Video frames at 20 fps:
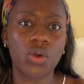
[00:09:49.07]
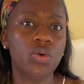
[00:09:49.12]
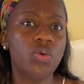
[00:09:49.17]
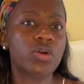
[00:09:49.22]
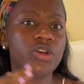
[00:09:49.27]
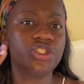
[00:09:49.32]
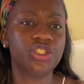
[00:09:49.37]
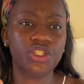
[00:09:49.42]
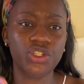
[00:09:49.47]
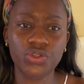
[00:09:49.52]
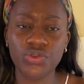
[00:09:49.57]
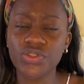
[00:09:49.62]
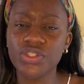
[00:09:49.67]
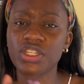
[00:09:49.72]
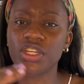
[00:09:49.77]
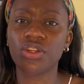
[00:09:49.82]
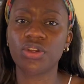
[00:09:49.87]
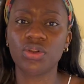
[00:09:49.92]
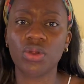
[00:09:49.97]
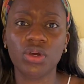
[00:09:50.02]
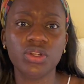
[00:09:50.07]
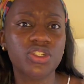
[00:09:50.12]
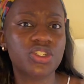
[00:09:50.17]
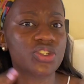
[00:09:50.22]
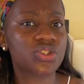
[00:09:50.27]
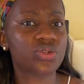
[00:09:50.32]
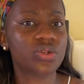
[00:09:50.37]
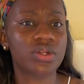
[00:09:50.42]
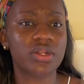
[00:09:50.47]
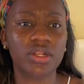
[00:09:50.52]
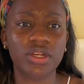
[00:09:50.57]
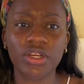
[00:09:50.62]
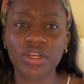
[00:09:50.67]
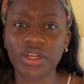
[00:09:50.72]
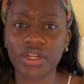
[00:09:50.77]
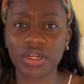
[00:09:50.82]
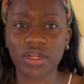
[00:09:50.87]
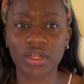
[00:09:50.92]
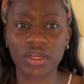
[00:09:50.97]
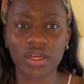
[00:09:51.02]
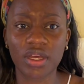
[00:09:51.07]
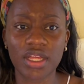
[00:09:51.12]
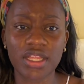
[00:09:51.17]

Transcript: who are choosing not to learn.